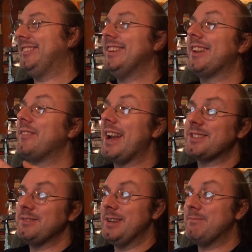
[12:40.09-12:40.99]
when like we
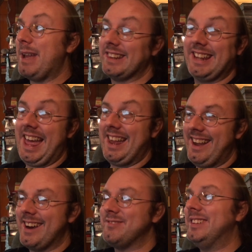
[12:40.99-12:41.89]
actually went and picked the cat
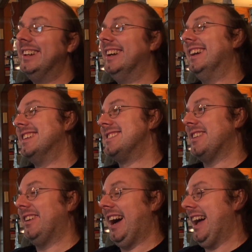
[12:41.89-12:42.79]
up.
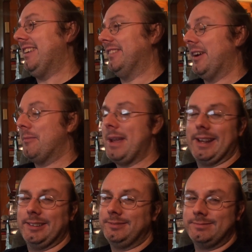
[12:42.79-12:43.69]
So I don't know,
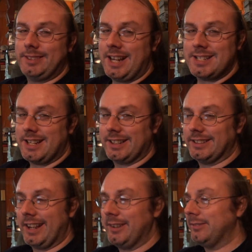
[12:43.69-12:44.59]
man. I suck at
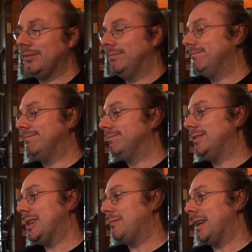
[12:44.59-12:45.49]
life.
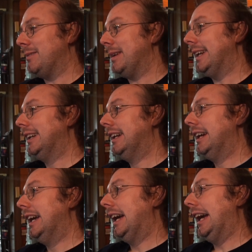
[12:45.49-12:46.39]
Don't mind me.
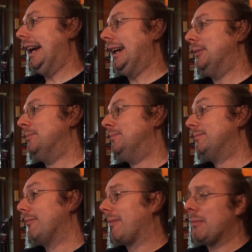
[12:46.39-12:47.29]
Um,
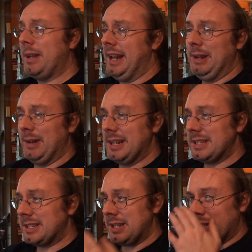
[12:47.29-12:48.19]
but anyway,
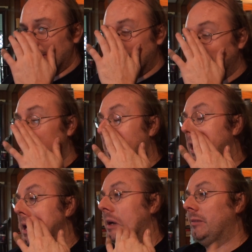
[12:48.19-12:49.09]
so
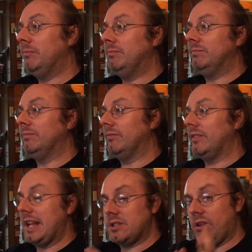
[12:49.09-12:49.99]
um,
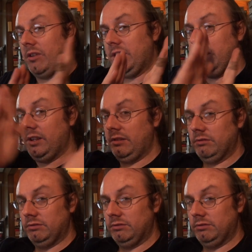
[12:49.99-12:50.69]
that's all the